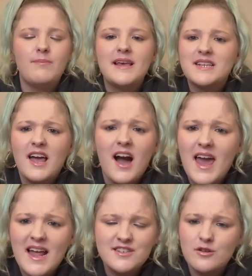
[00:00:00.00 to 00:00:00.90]
basically,
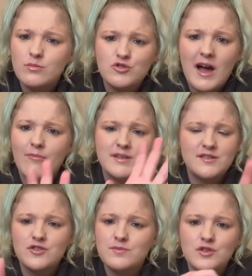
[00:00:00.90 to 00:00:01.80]
I ended up trapped
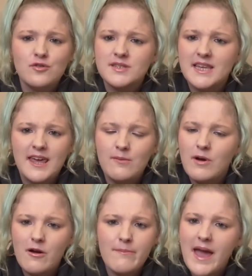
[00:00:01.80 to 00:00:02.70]
in some sort of scheme
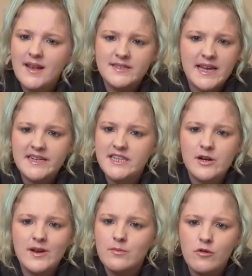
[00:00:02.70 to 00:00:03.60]
where I'm paying 60
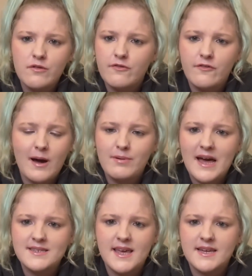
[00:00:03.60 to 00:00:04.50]
quid a month for
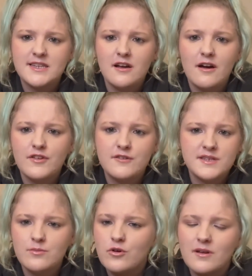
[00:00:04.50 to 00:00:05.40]
Fabletics, and I've
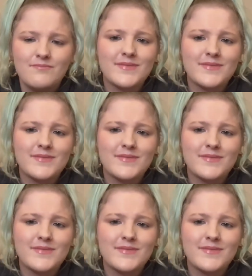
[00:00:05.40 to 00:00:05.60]
used it, but